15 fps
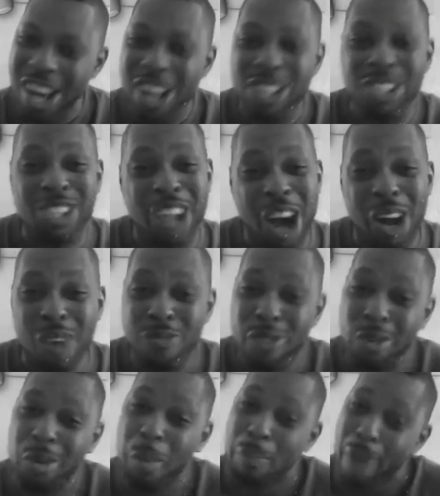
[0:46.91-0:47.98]
started
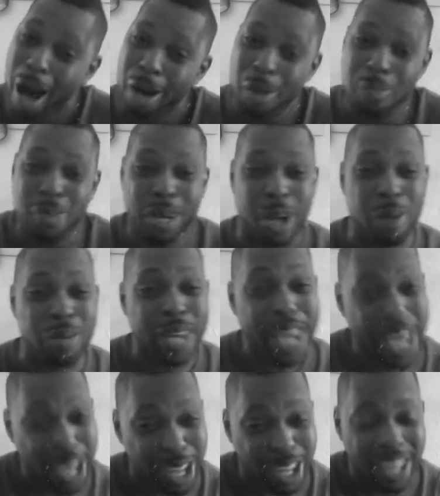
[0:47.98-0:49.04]
from the bottom, but I'm
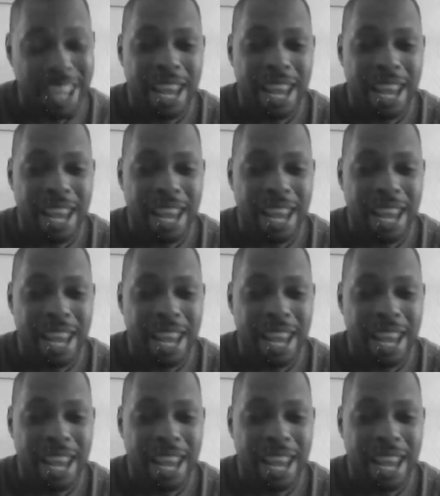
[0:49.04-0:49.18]
here.